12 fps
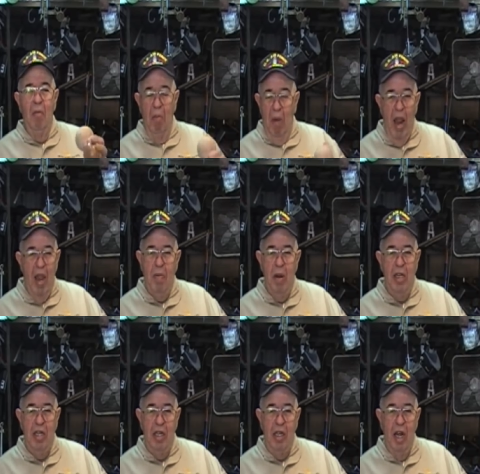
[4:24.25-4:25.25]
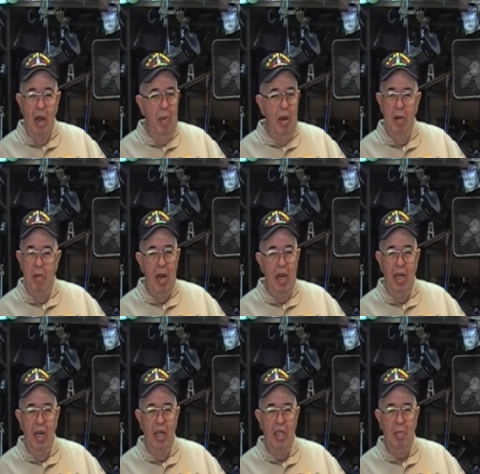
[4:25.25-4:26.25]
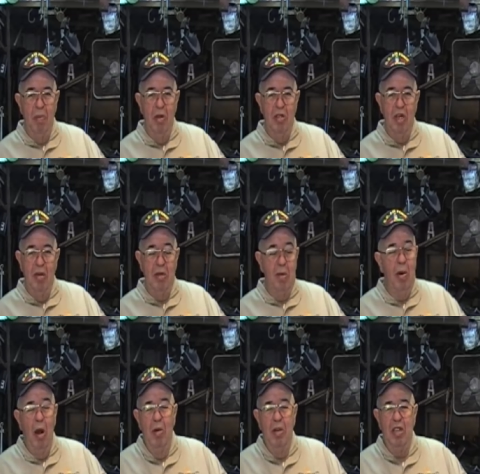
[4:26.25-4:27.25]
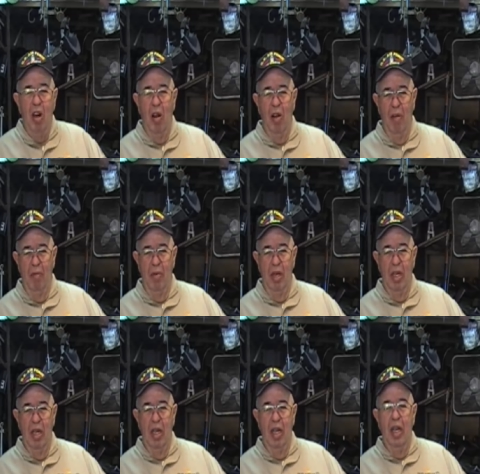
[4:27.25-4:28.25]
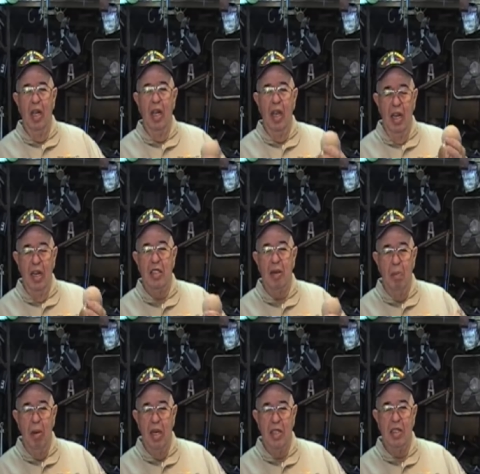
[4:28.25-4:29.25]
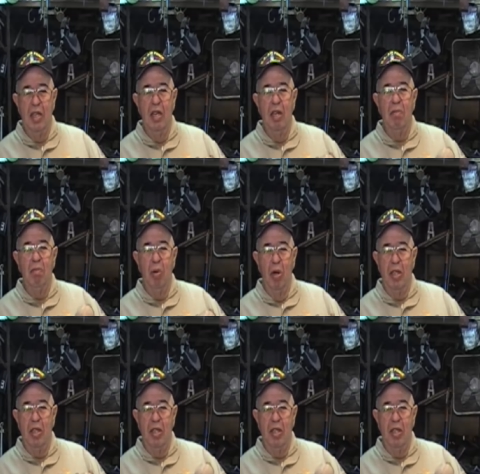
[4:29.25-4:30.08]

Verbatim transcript: My opinion, I've been to many of these symposiums, I've been almost all of them. It is the best put,